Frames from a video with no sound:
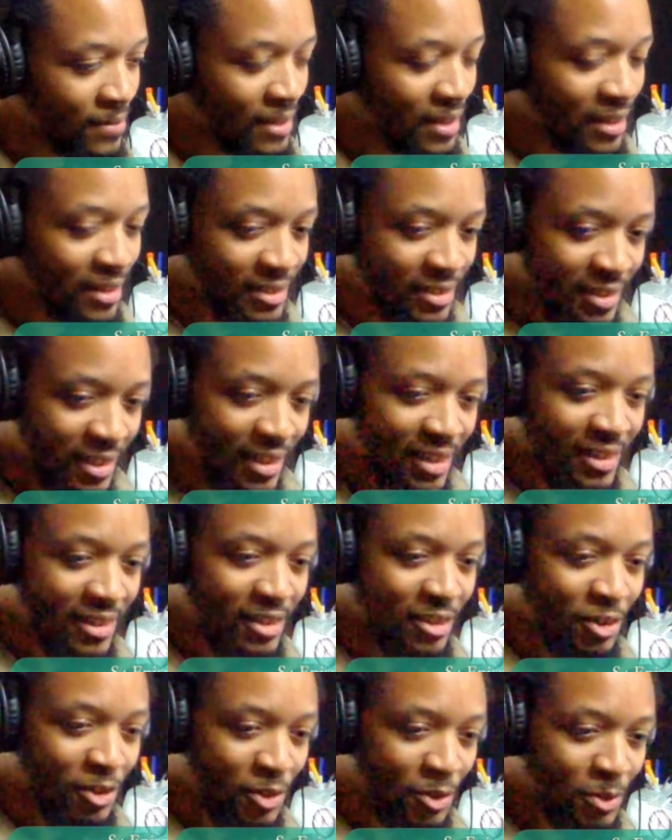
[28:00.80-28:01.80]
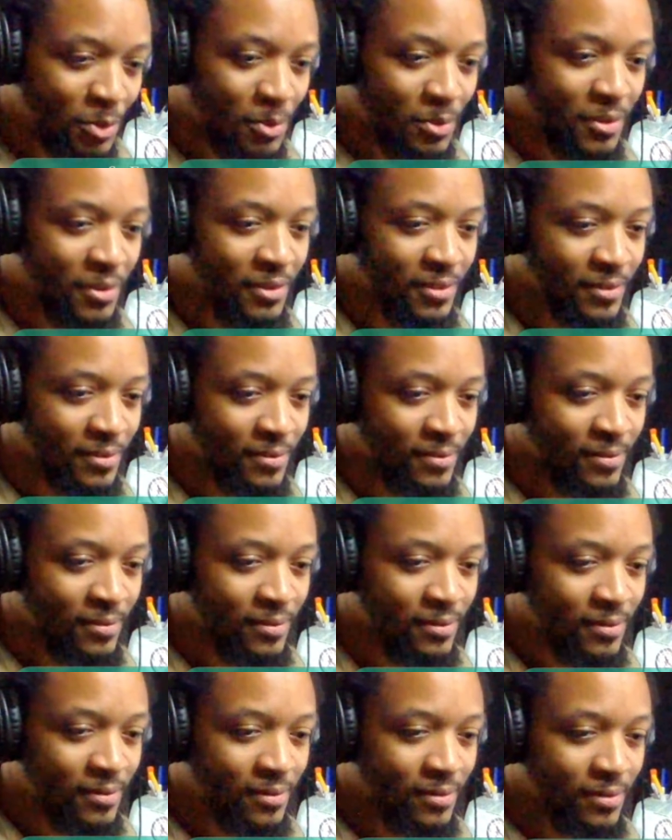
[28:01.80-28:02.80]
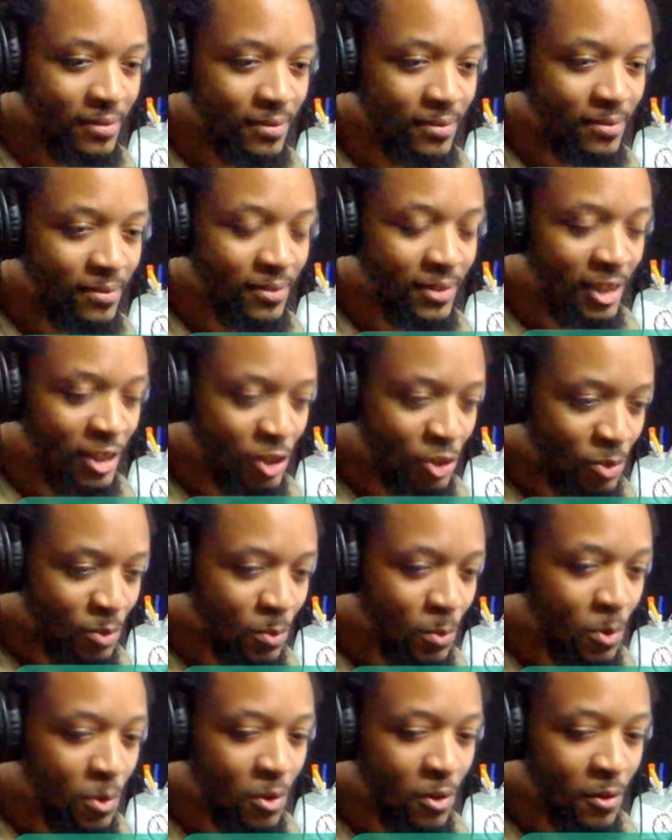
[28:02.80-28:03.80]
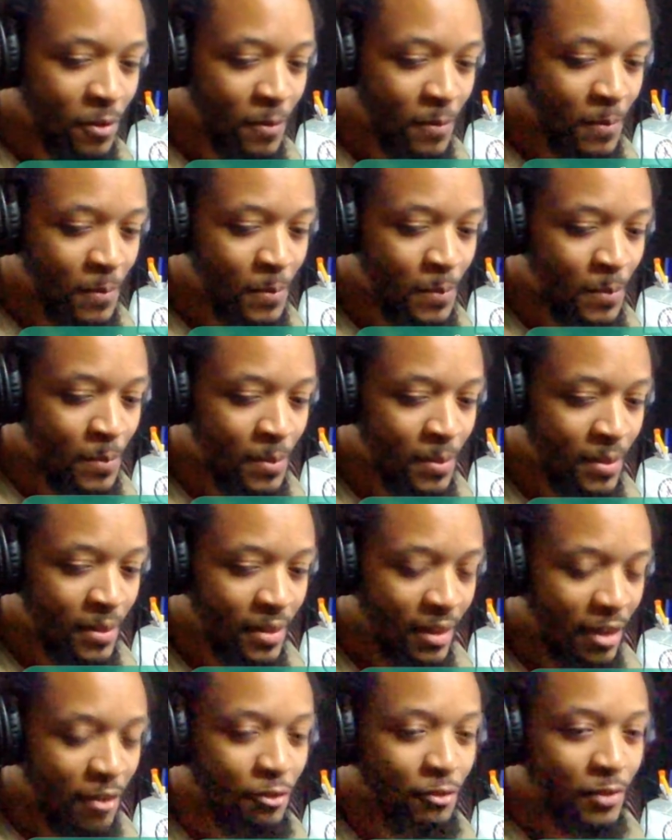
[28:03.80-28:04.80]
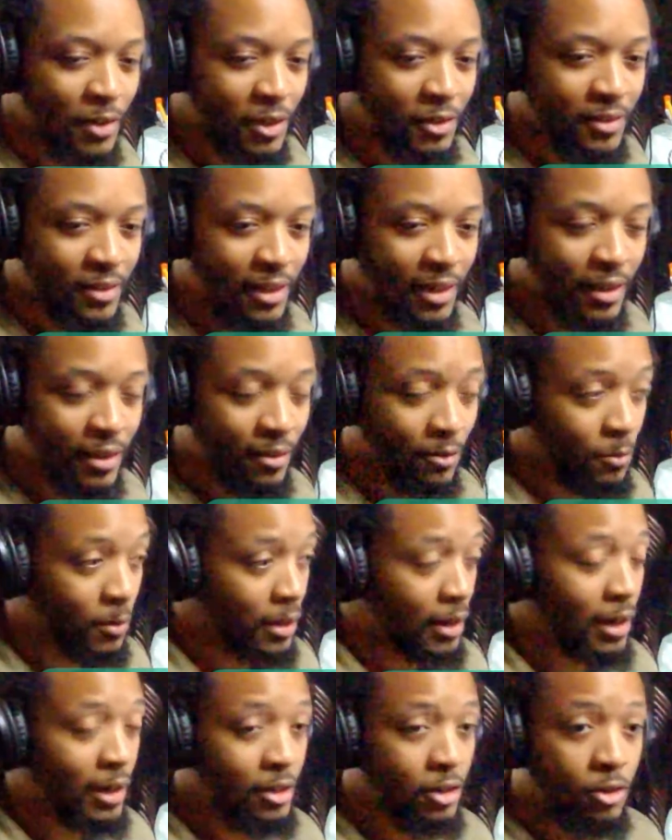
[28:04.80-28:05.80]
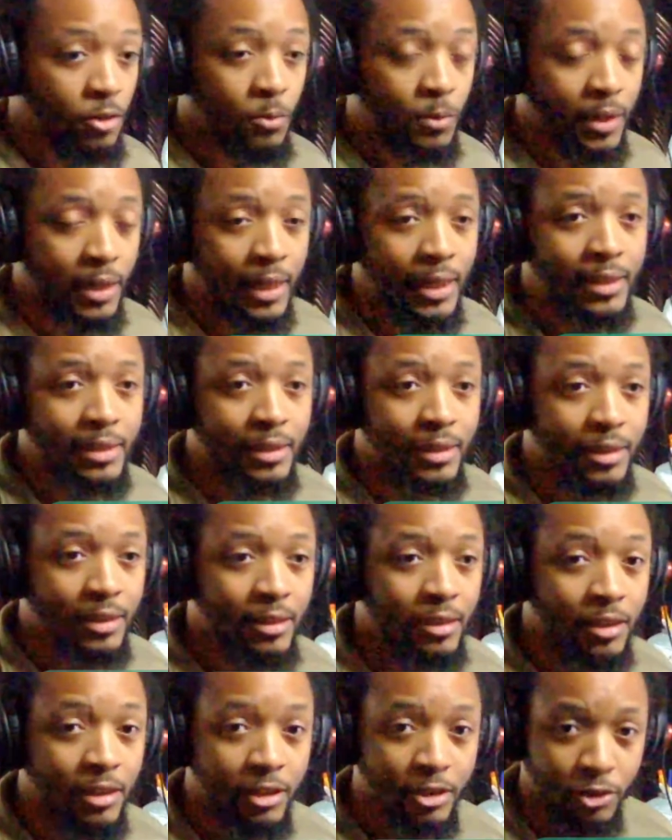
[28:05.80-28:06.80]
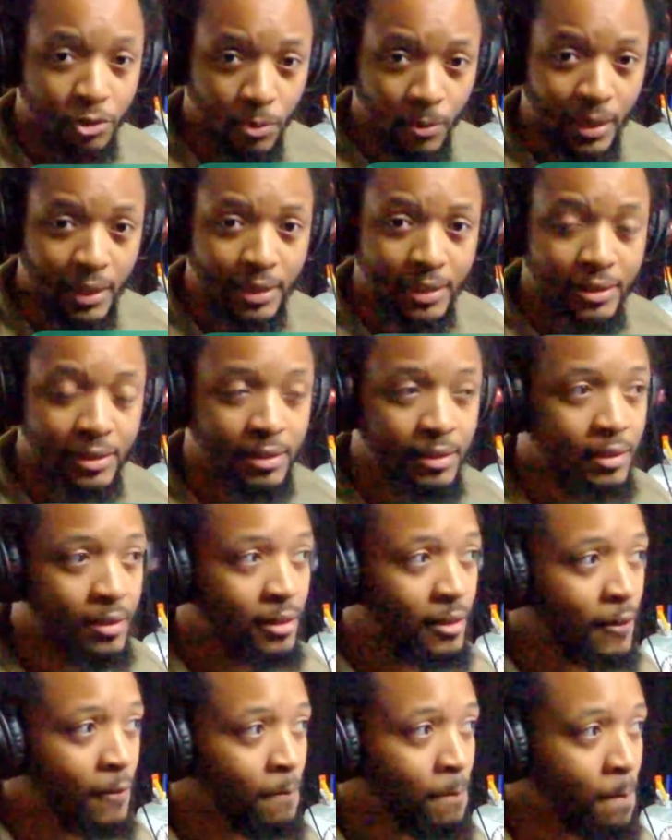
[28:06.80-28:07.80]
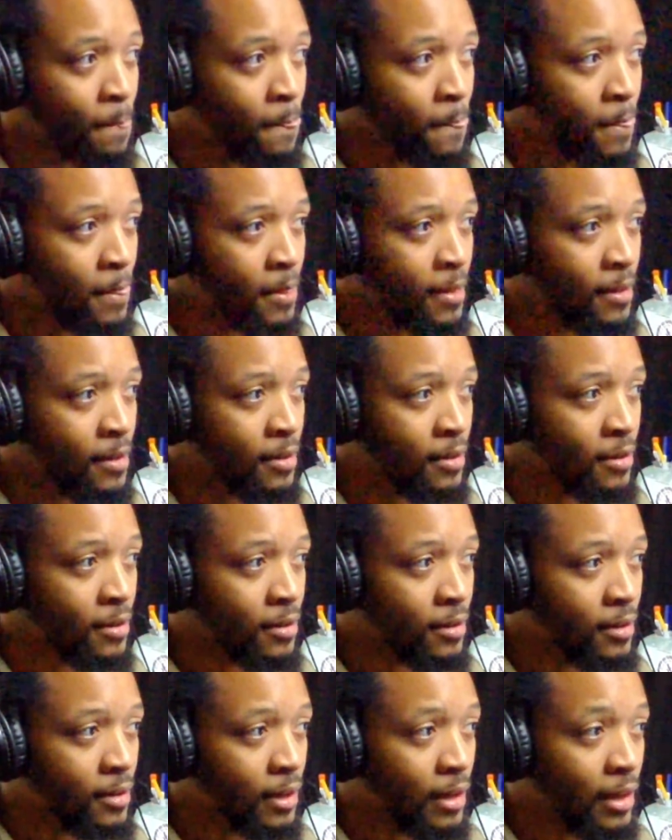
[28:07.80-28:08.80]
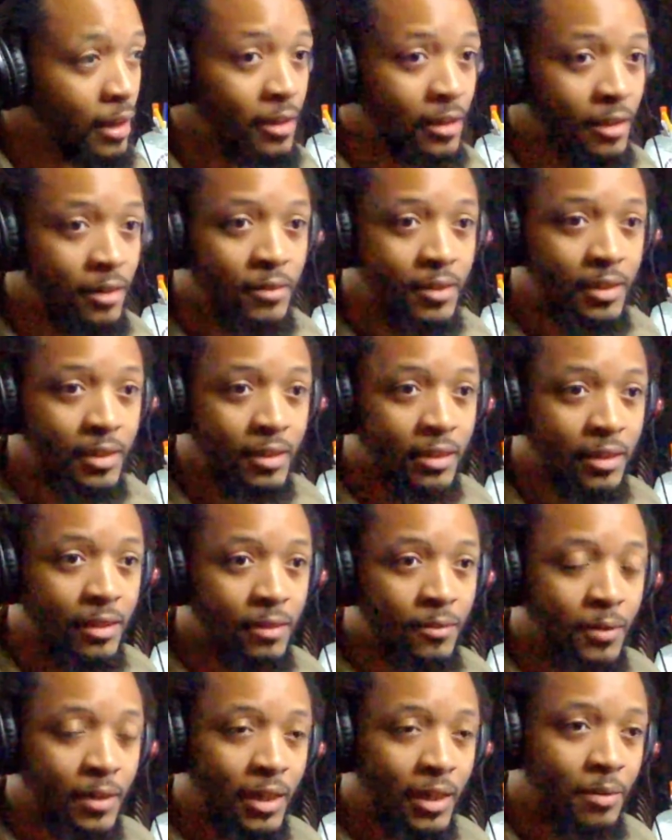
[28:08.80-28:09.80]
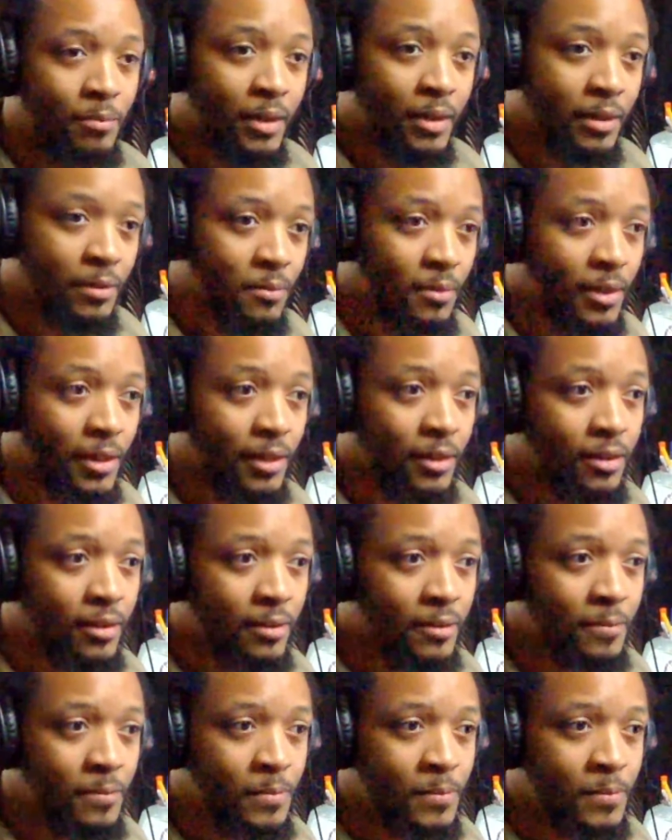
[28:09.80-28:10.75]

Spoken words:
and said the oath, when they swore, they felt that. When I did it twice, and even again when I made rank,